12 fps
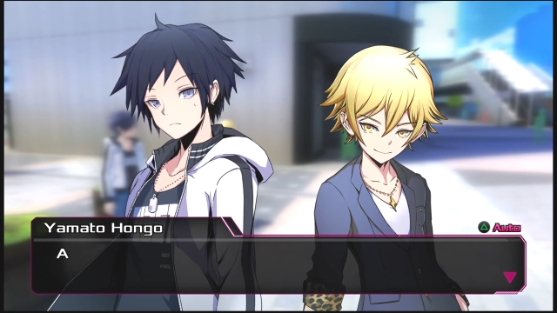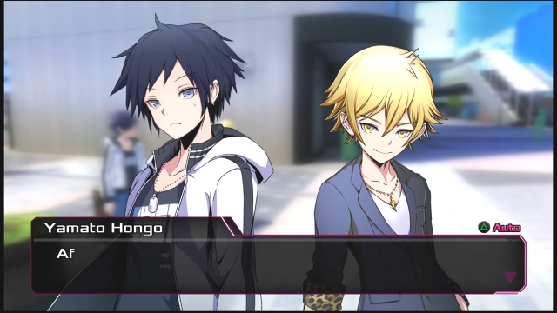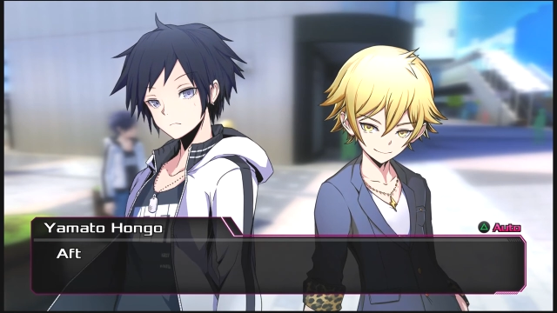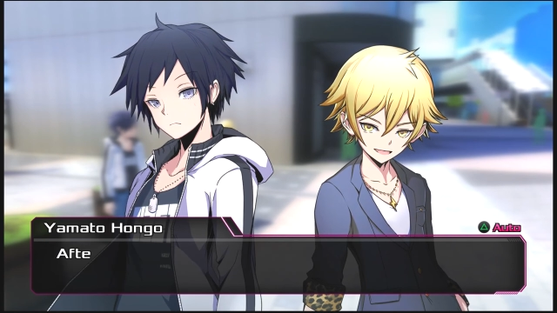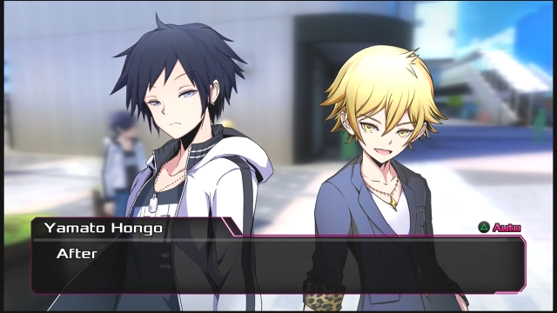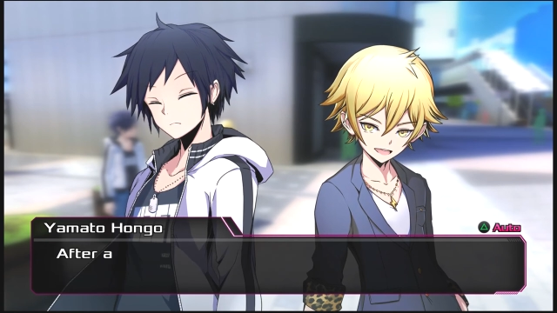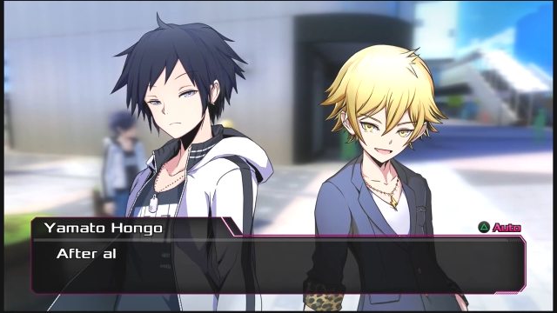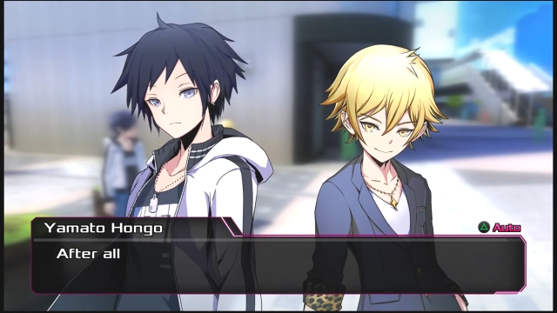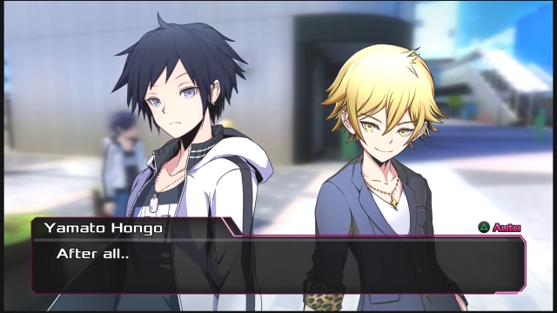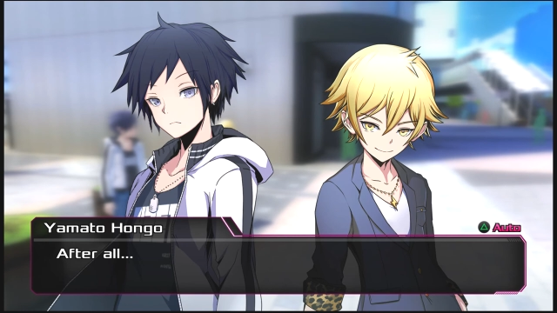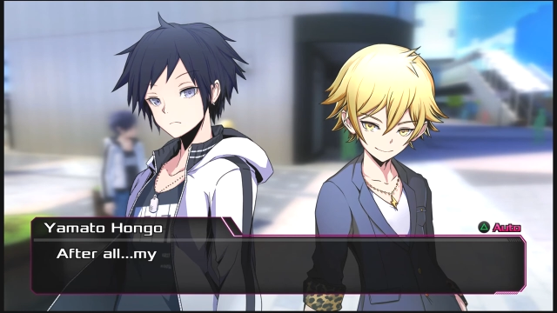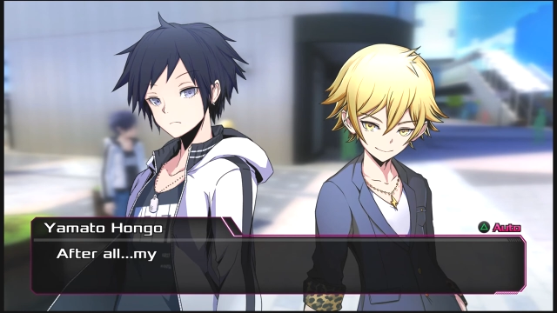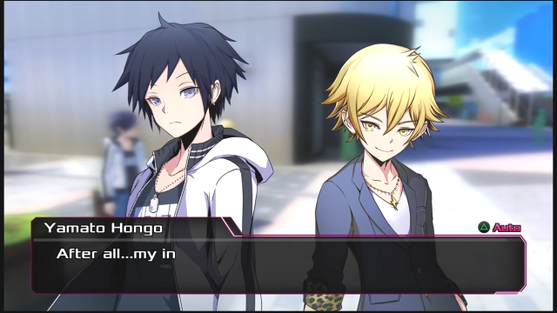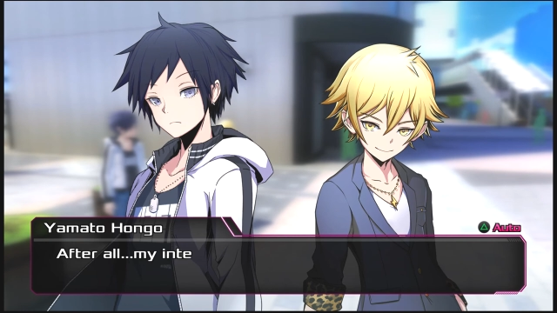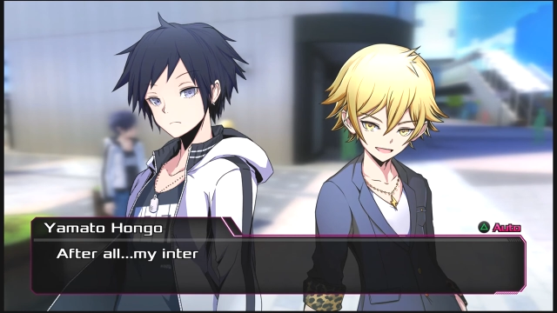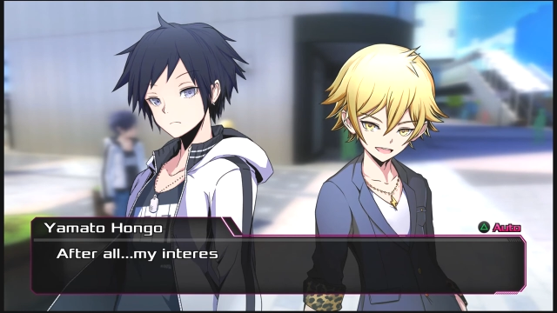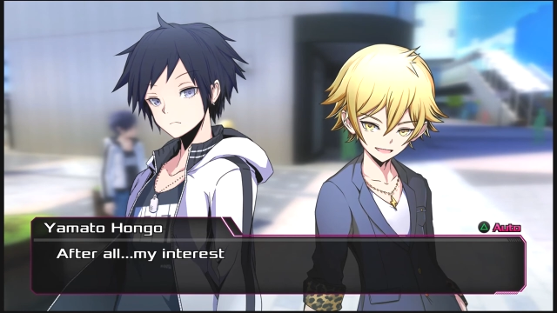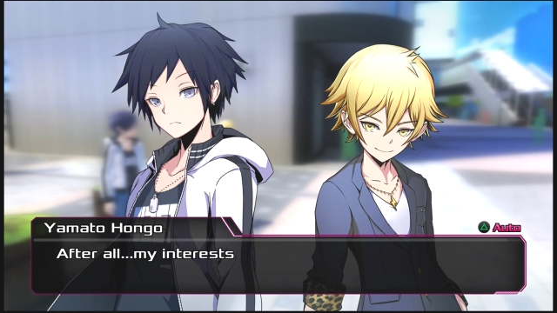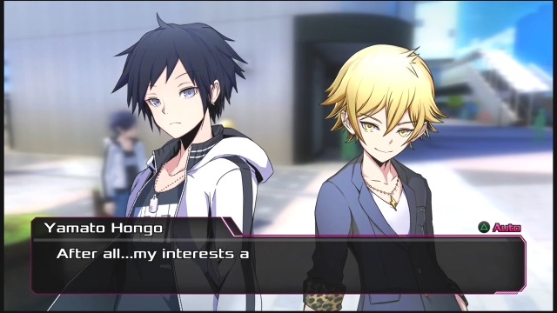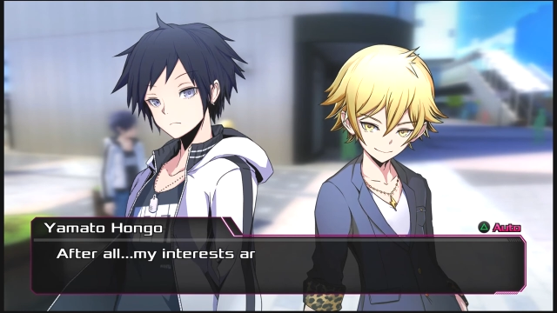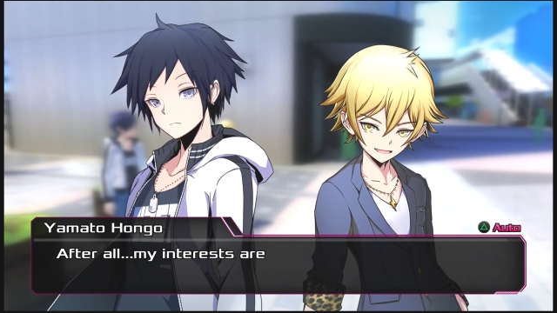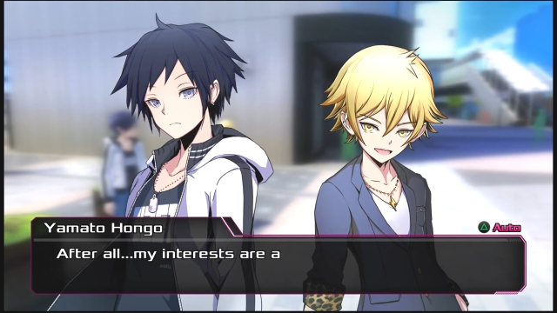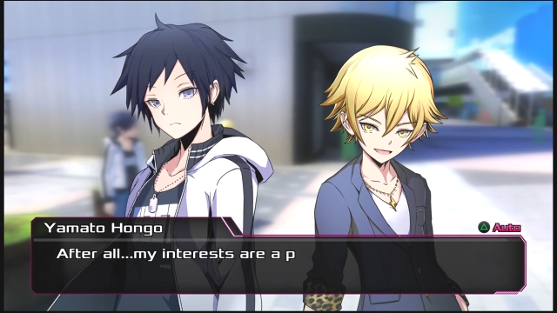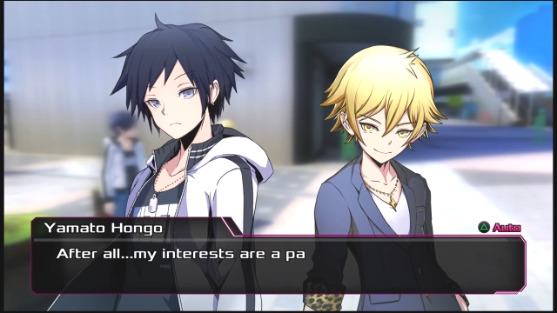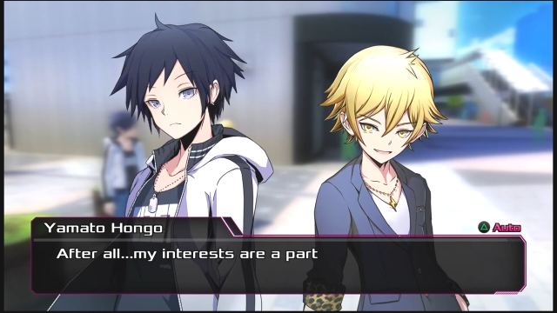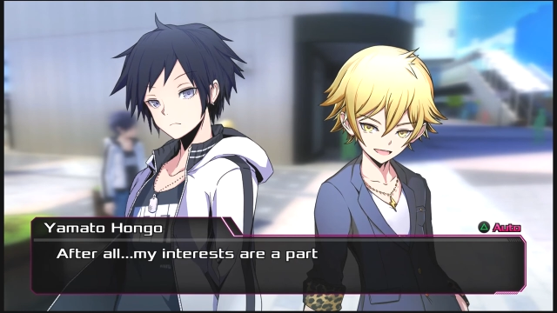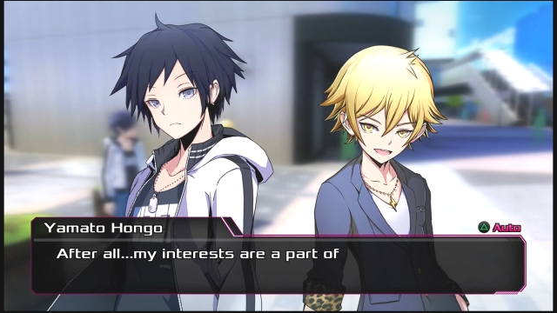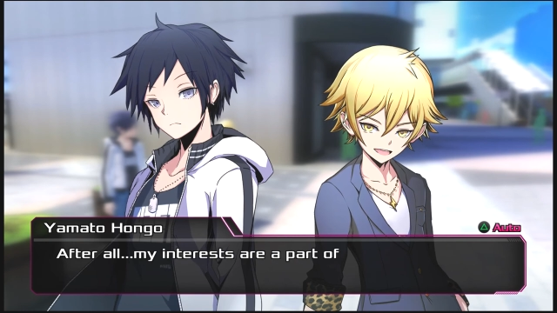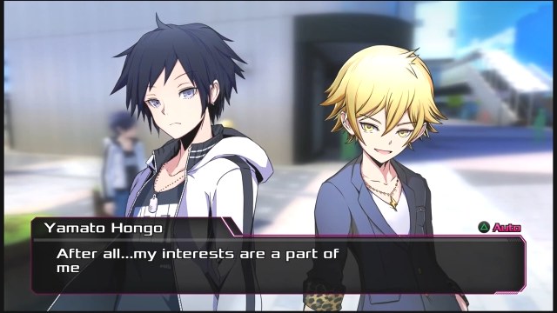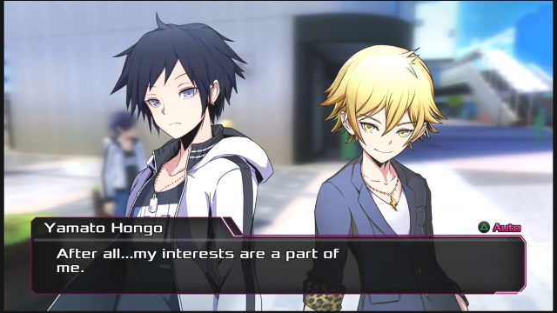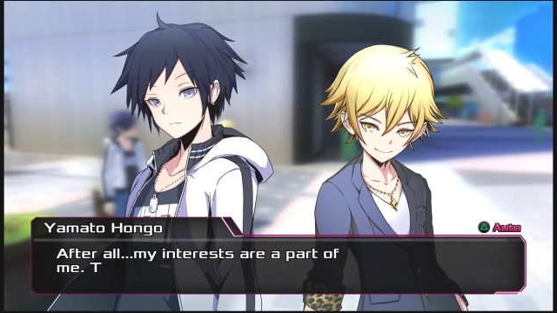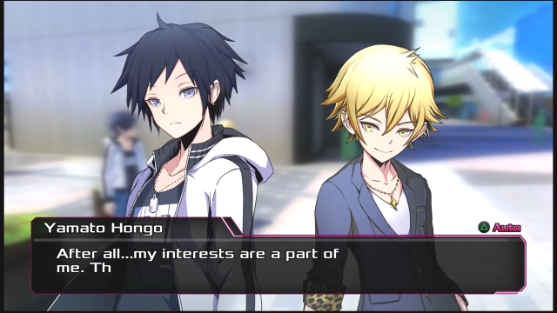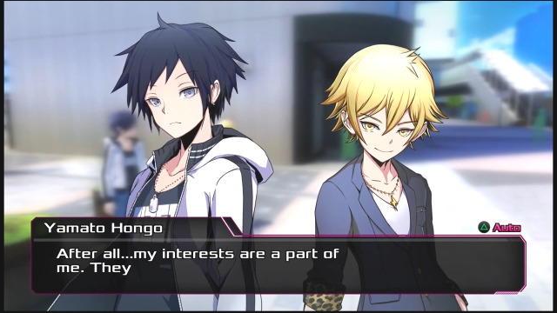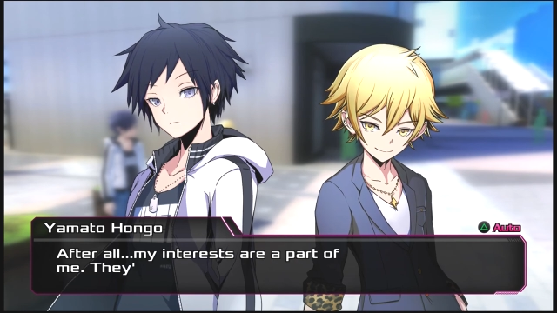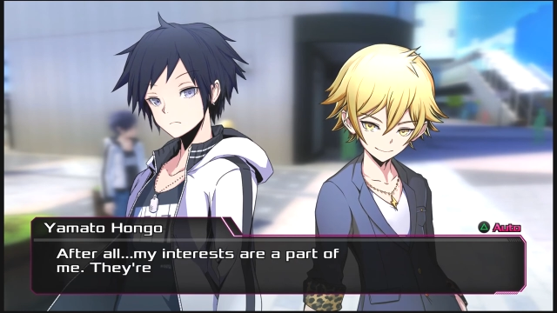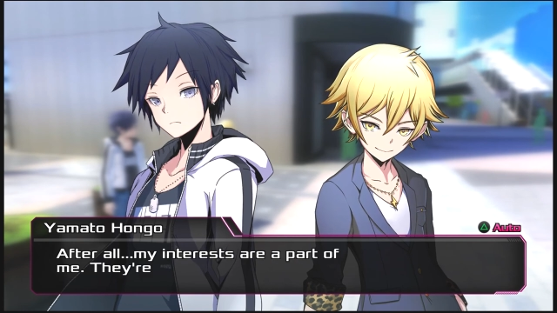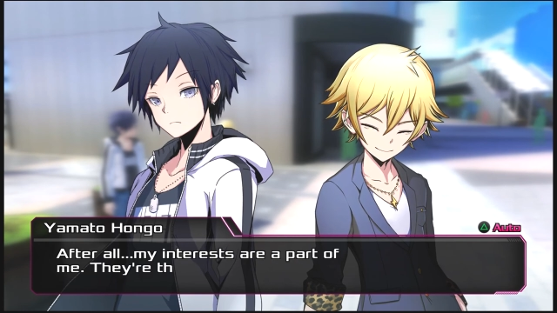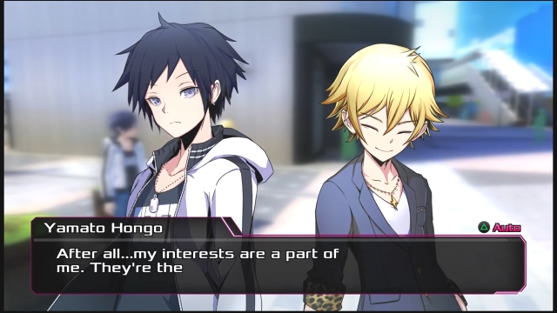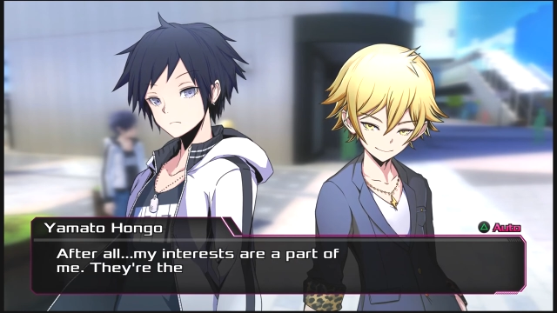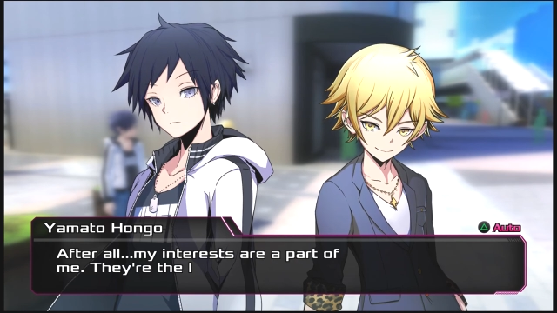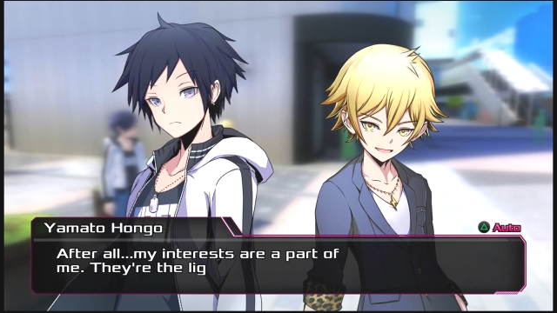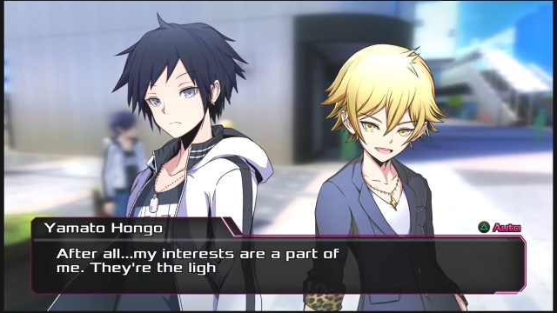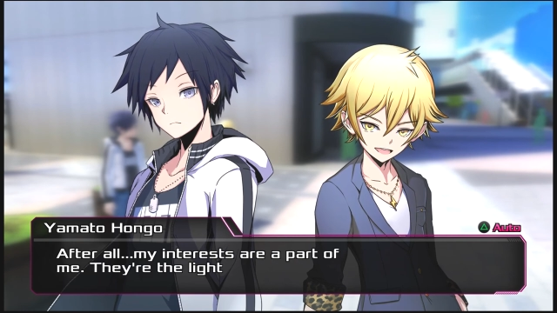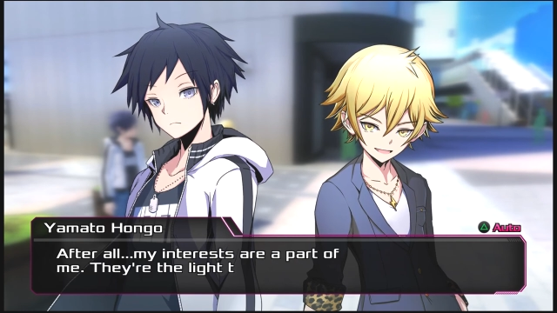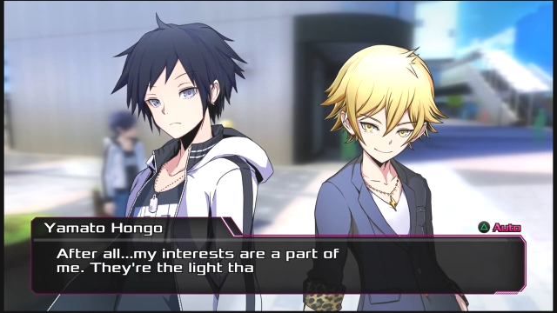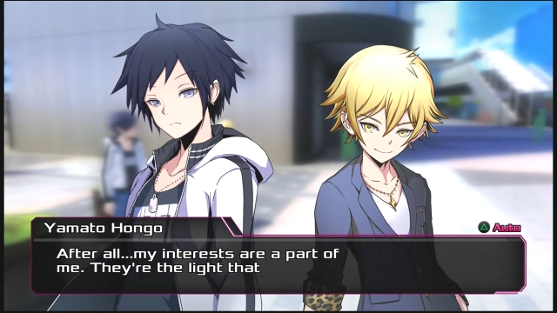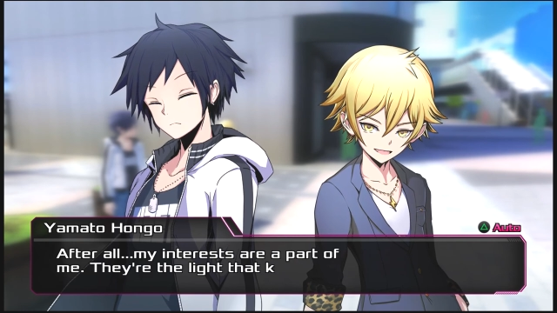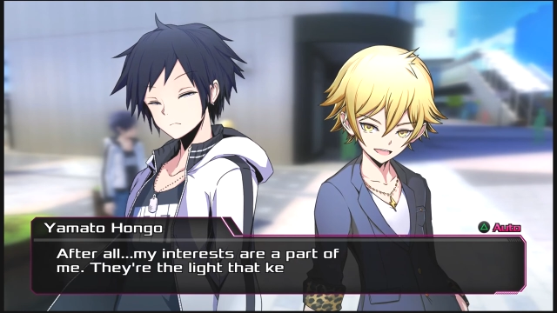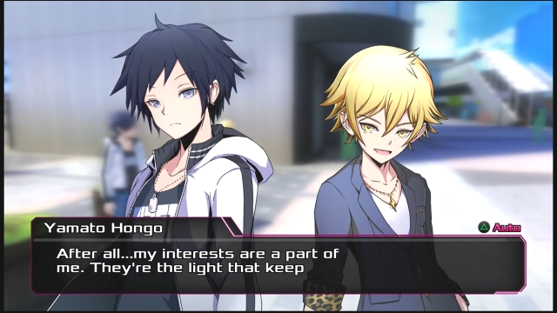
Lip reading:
Nobody's mouth can be seen.